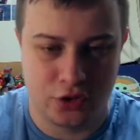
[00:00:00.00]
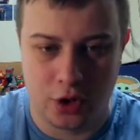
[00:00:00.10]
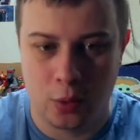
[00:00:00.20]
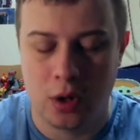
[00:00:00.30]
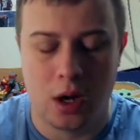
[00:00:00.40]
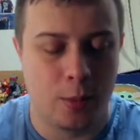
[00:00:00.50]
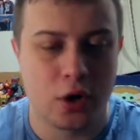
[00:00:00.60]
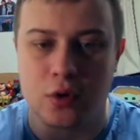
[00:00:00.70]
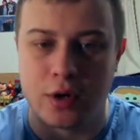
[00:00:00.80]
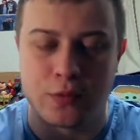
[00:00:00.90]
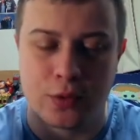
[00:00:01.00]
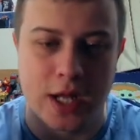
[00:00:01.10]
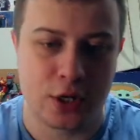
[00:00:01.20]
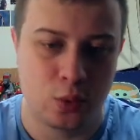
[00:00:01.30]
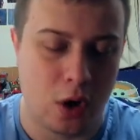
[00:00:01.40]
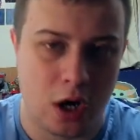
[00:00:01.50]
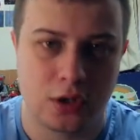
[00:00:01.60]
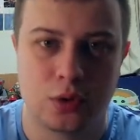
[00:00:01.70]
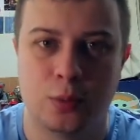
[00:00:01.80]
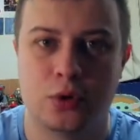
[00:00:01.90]
So I'm not going to read through the actual
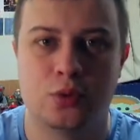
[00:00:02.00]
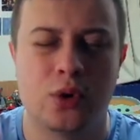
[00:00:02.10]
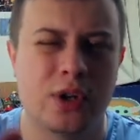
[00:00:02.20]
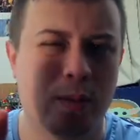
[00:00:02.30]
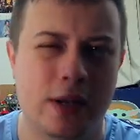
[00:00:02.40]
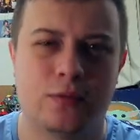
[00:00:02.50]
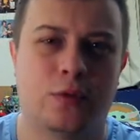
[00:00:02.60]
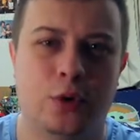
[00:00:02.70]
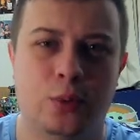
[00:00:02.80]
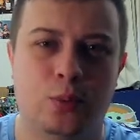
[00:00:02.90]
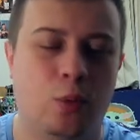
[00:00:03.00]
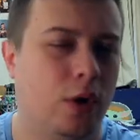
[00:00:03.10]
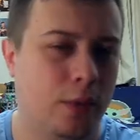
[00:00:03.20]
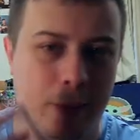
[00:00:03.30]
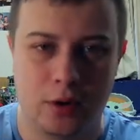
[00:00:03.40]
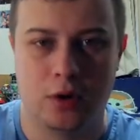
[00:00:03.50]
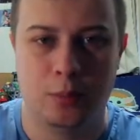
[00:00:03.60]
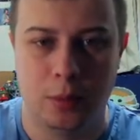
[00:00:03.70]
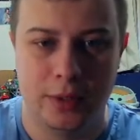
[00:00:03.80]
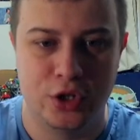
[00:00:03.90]
article, because we already went through what the Mirror
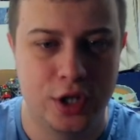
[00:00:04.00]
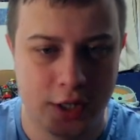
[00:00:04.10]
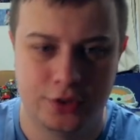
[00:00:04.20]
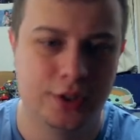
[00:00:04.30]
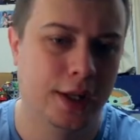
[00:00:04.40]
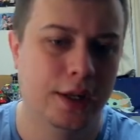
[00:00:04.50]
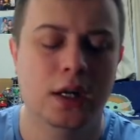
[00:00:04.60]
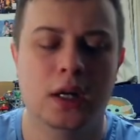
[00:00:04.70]
published yesterday.